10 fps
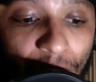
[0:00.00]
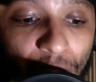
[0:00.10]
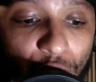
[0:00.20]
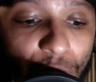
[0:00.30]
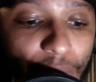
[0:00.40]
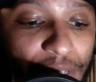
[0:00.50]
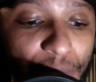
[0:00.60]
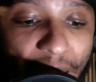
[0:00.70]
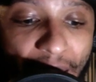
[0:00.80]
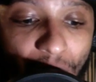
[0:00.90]
Truex
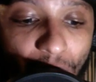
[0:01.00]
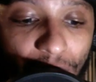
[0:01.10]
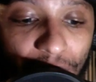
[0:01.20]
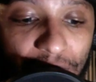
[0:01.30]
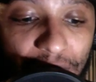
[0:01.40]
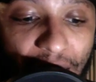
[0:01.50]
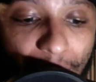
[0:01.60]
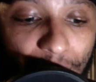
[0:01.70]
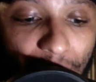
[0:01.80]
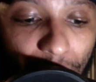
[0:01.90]
back on the lead
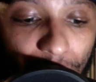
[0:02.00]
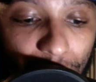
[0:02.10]
lap now.